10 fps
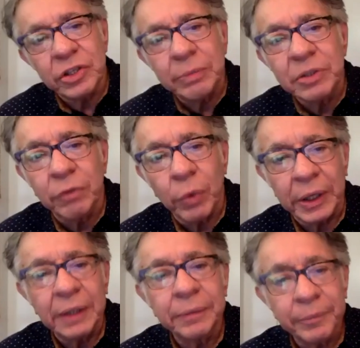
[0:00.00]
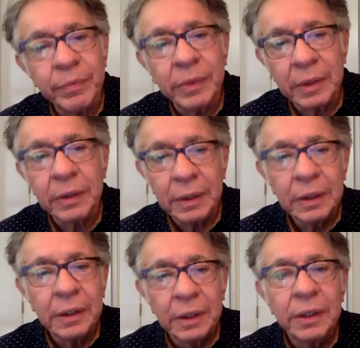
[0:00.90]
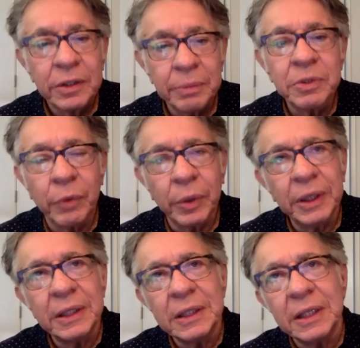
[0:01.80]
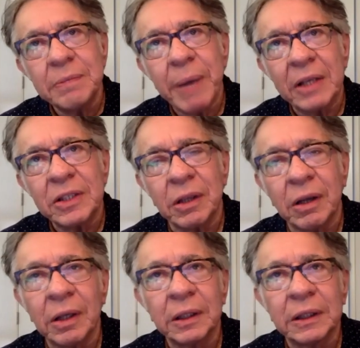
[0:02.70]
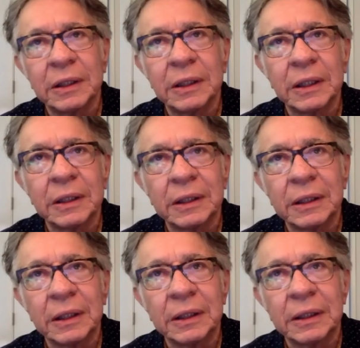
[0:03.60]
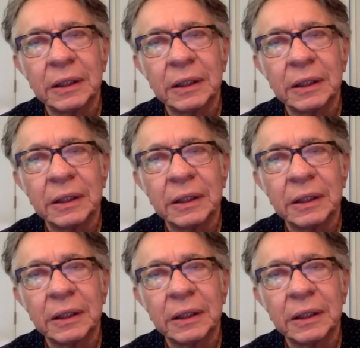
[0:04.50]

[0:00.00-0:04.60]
Savoy. Okay. Jim Savoy. He's he's passed on. It's it's it's